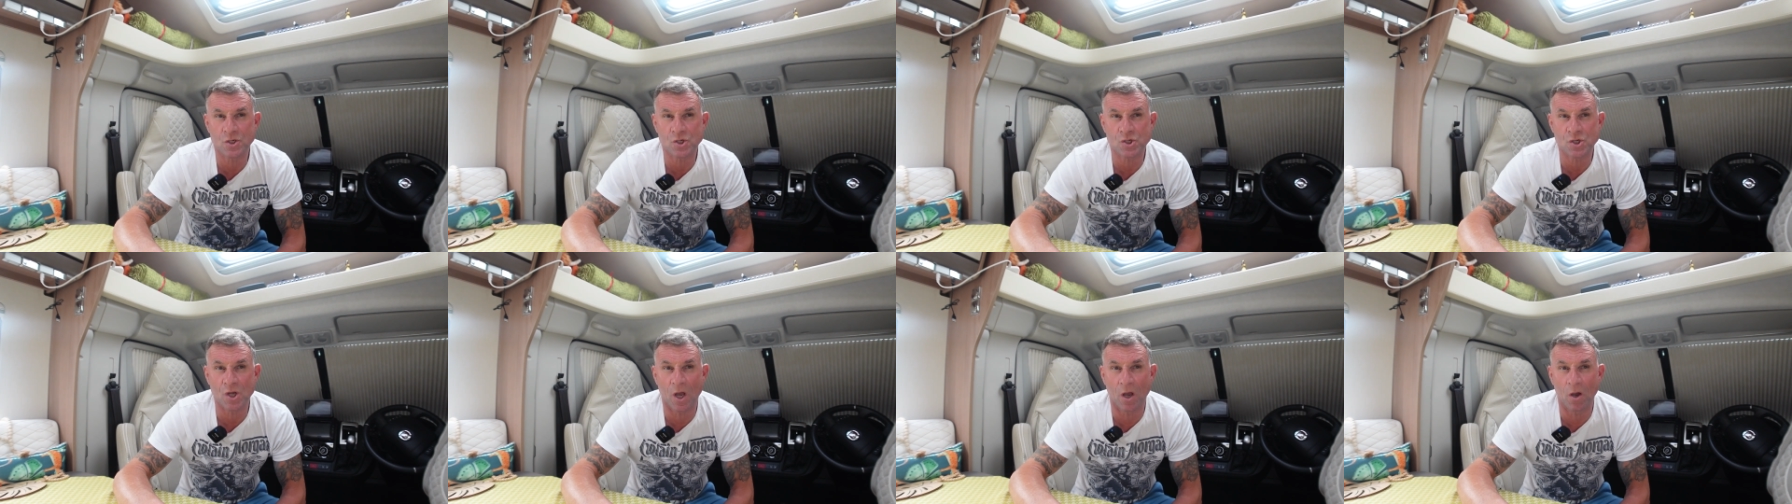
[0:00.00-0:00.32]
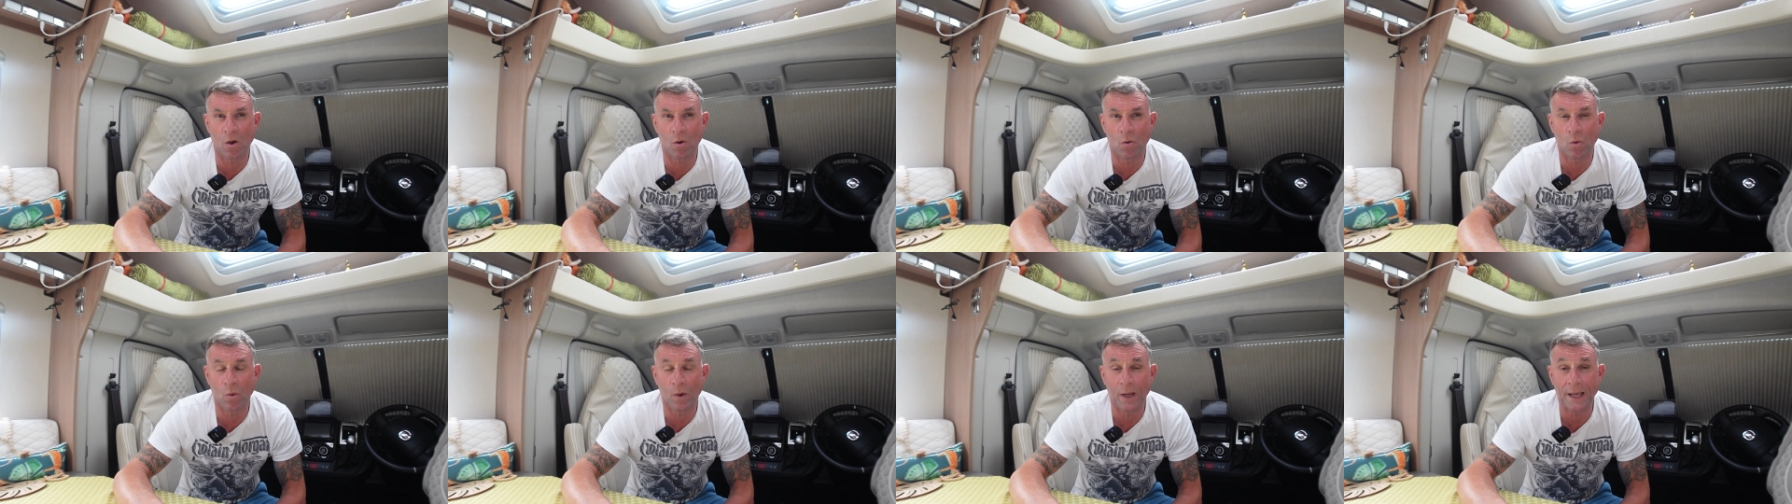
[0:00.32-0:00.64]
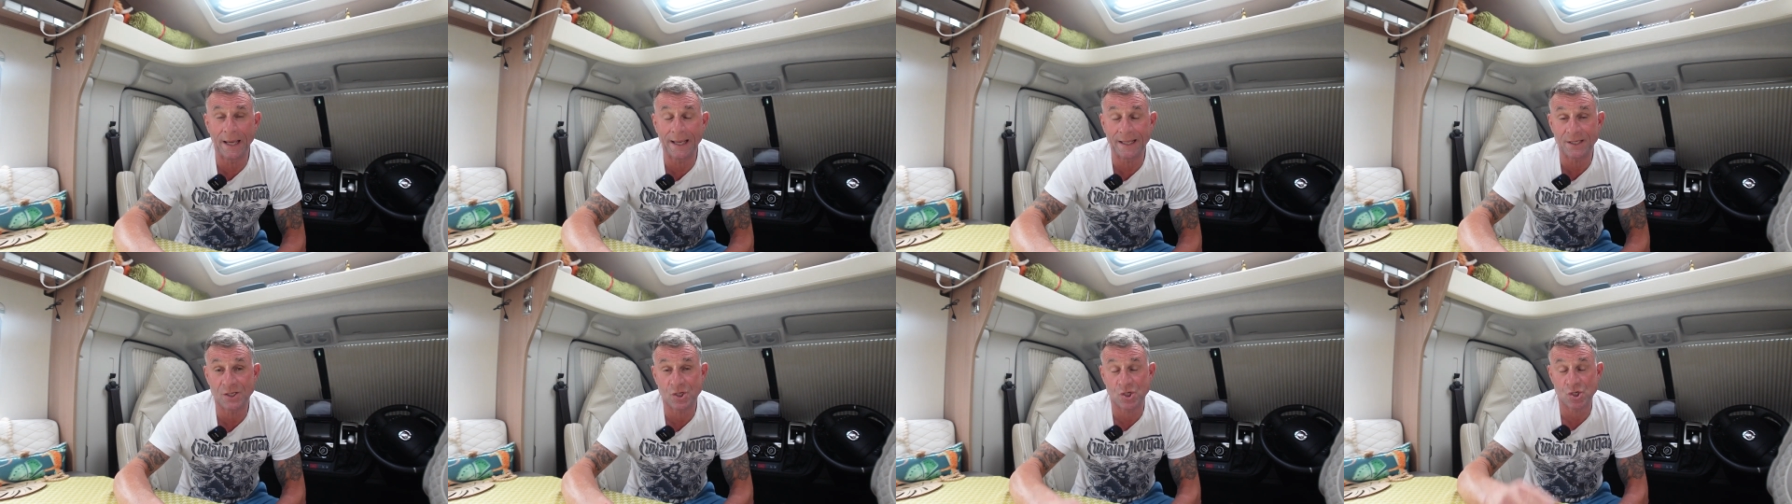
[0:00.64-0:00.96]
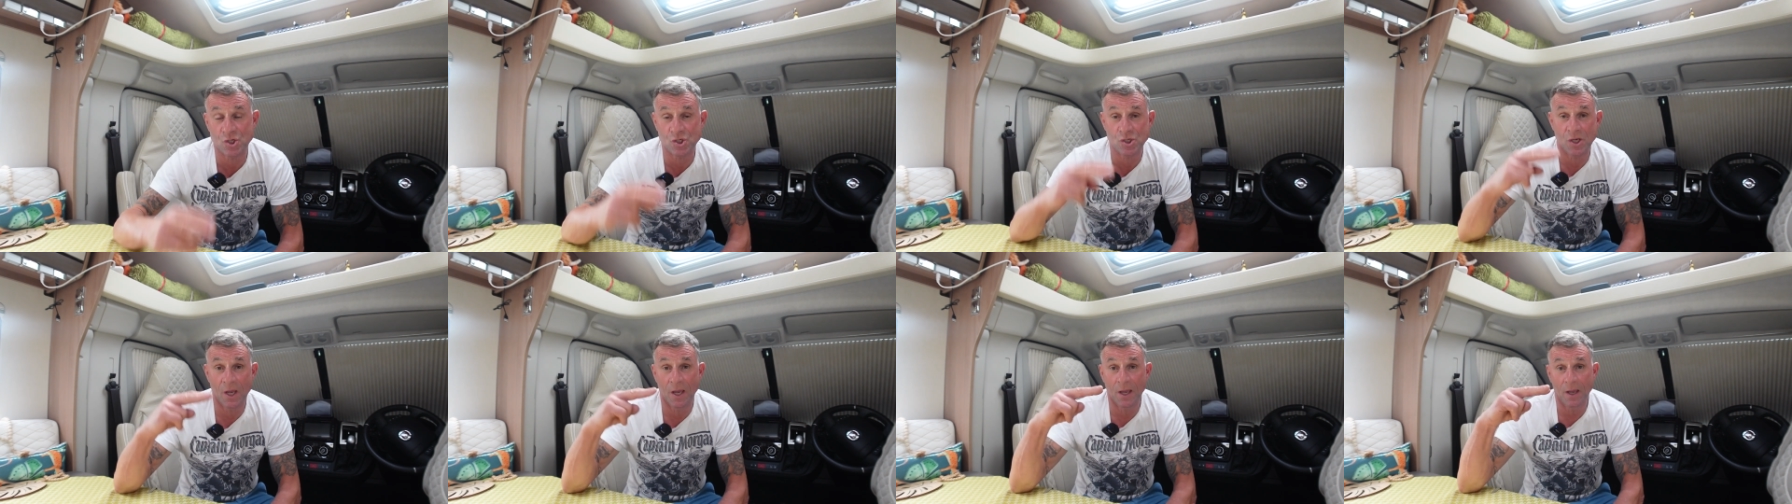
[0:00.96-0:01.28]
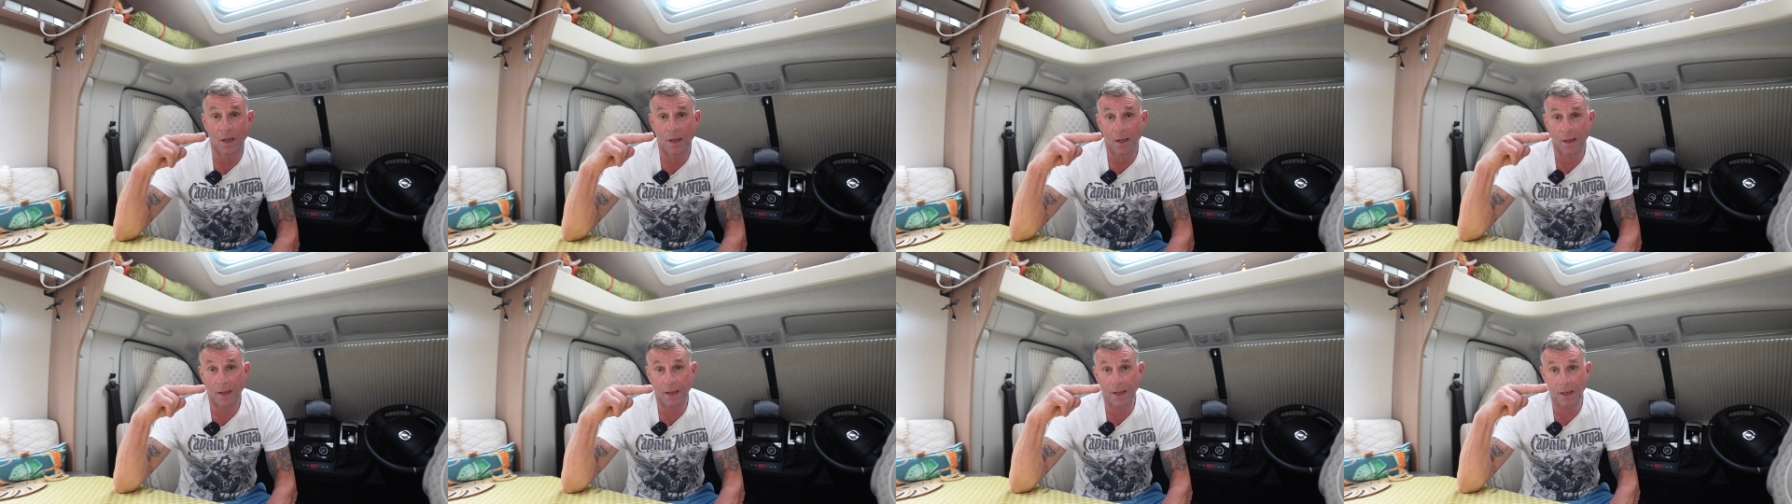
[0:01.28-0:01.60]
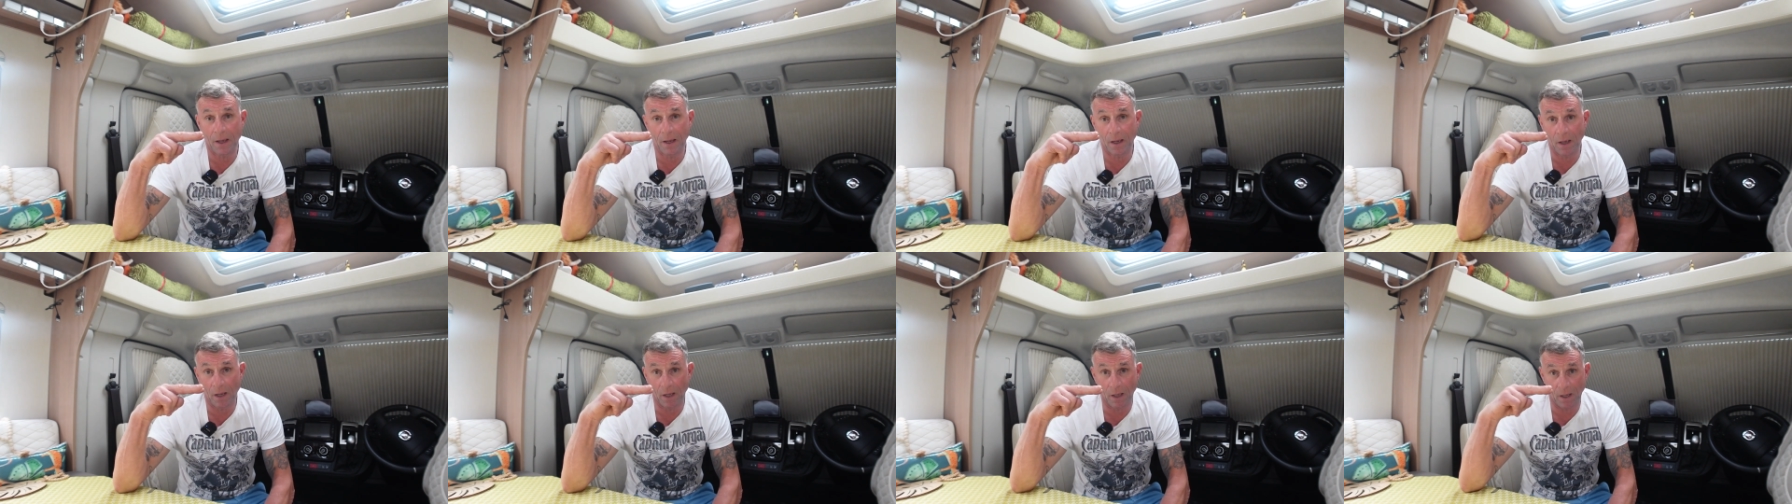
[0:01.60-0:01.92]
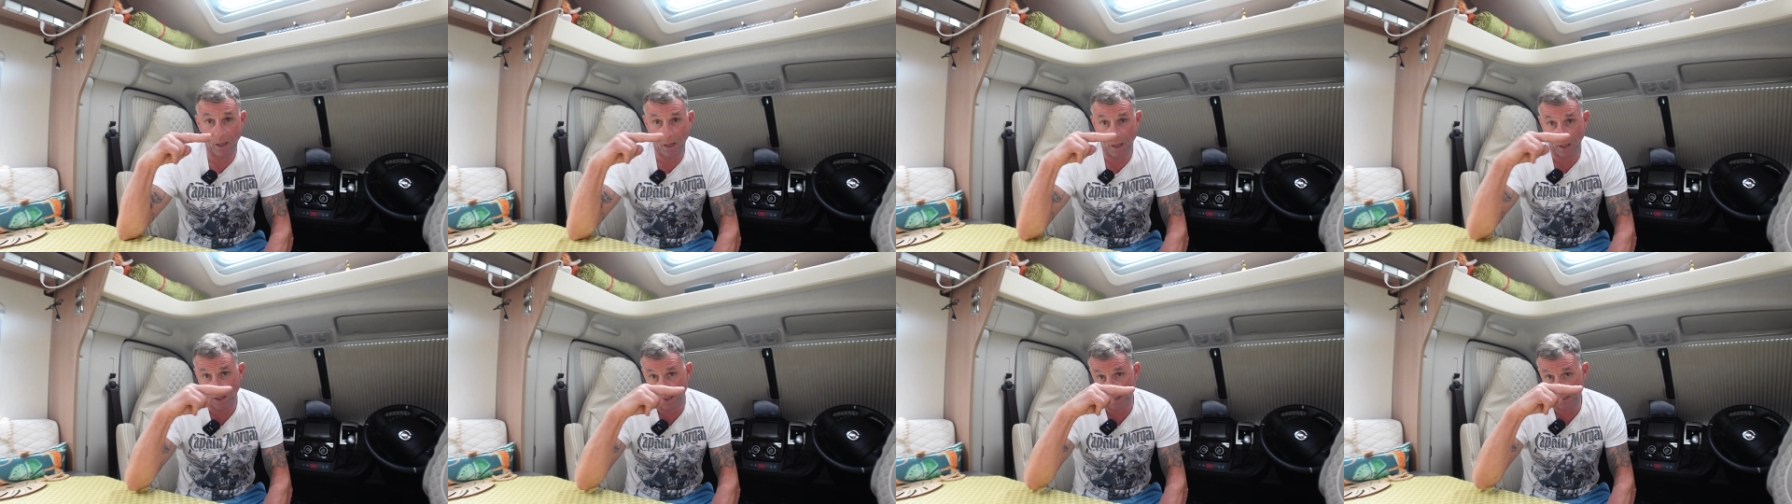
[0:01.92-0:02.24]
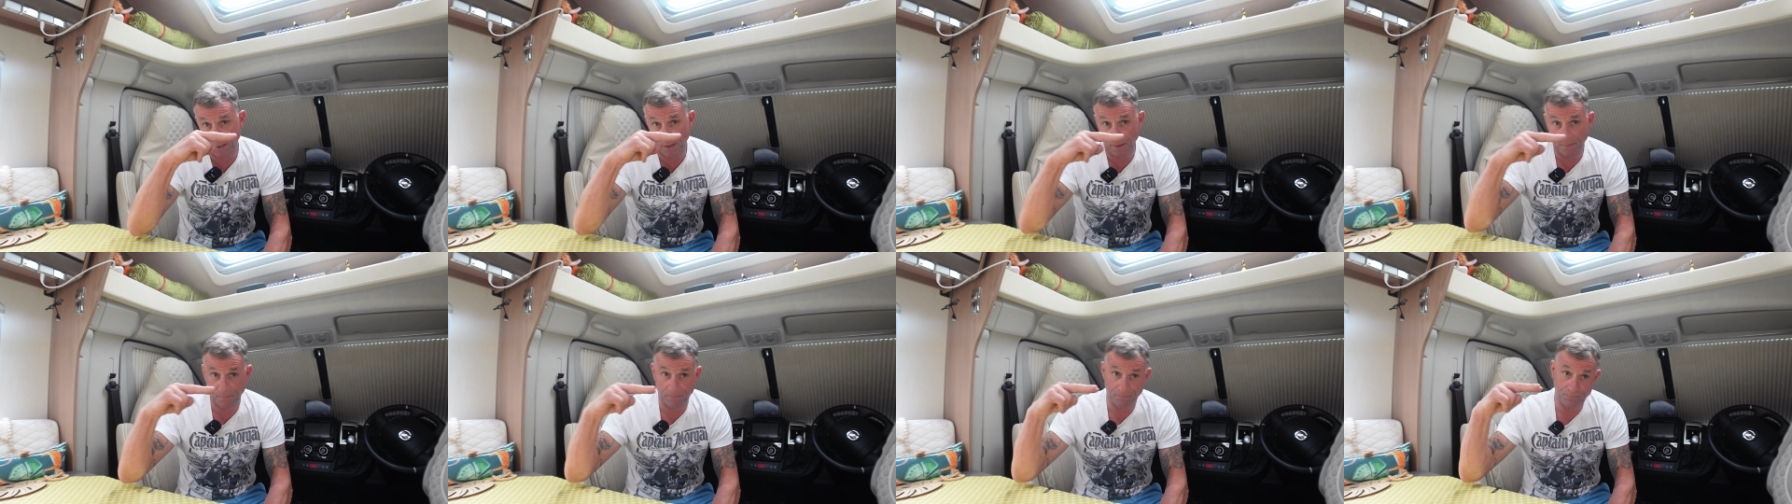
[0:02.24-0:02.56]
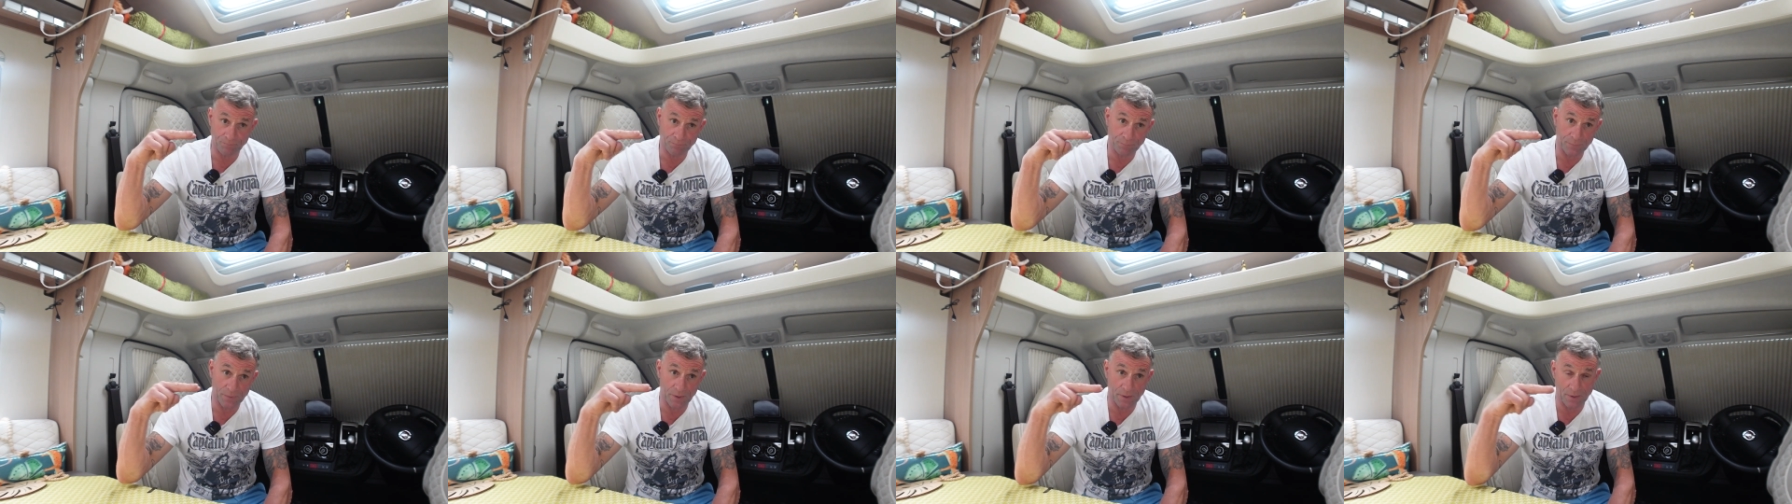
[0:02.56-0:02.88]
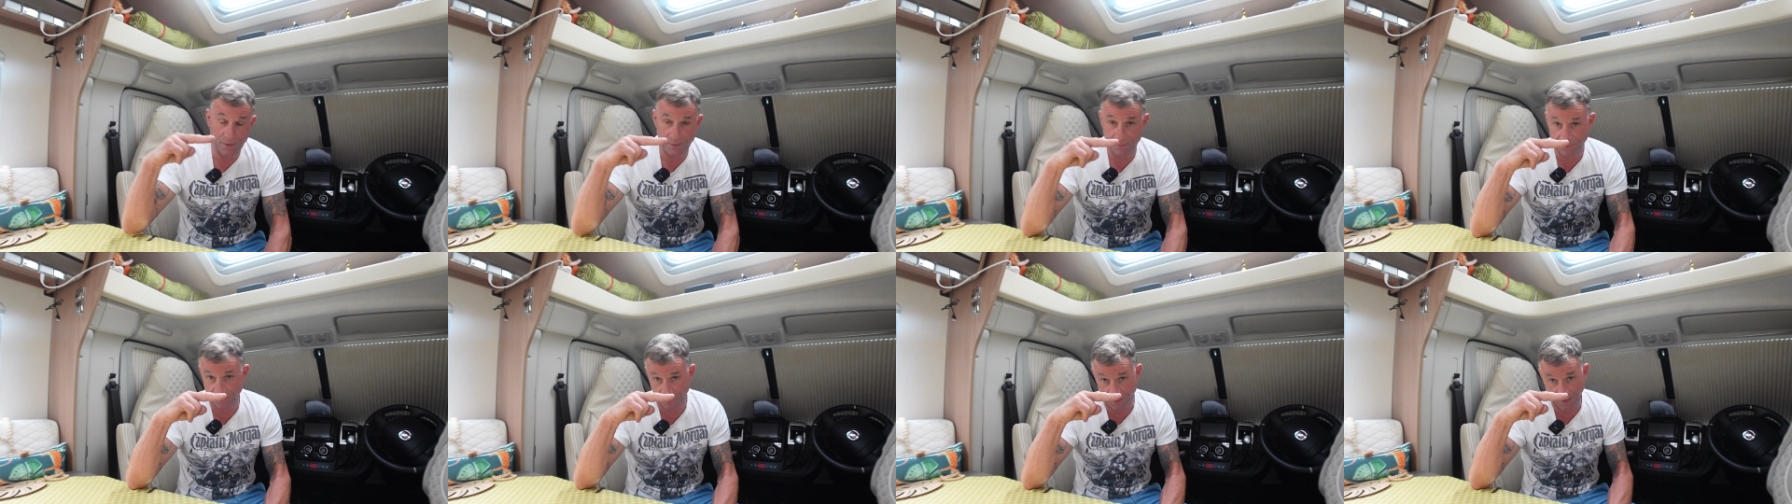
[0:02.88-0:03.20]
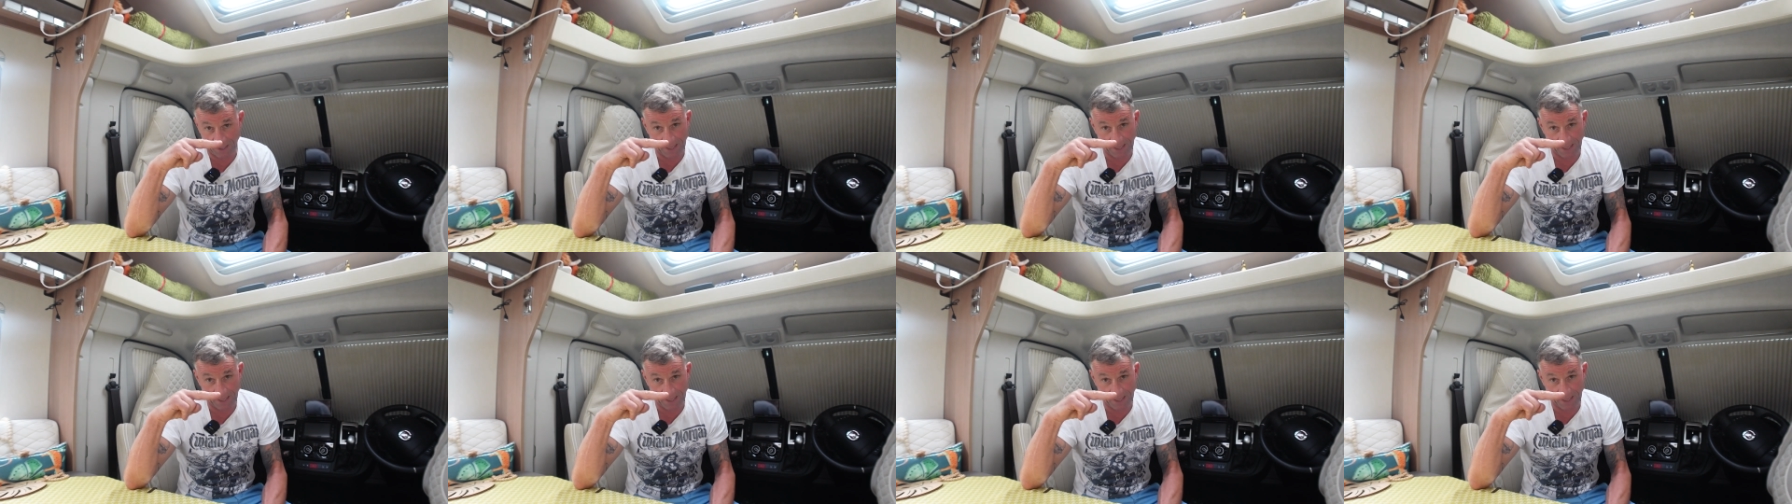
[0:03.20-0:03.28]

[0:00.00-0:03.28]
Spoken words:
So it's the